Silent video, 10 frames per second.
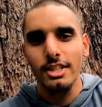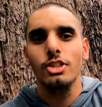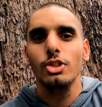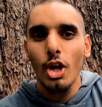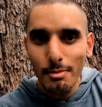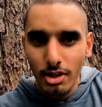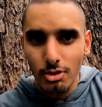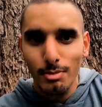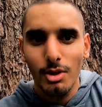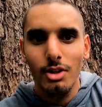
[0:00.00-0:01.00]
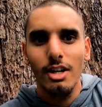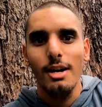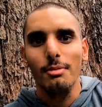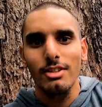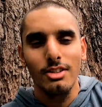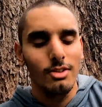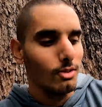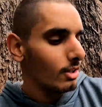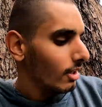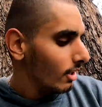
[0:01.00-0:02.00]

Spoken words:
There's so much more I want to do.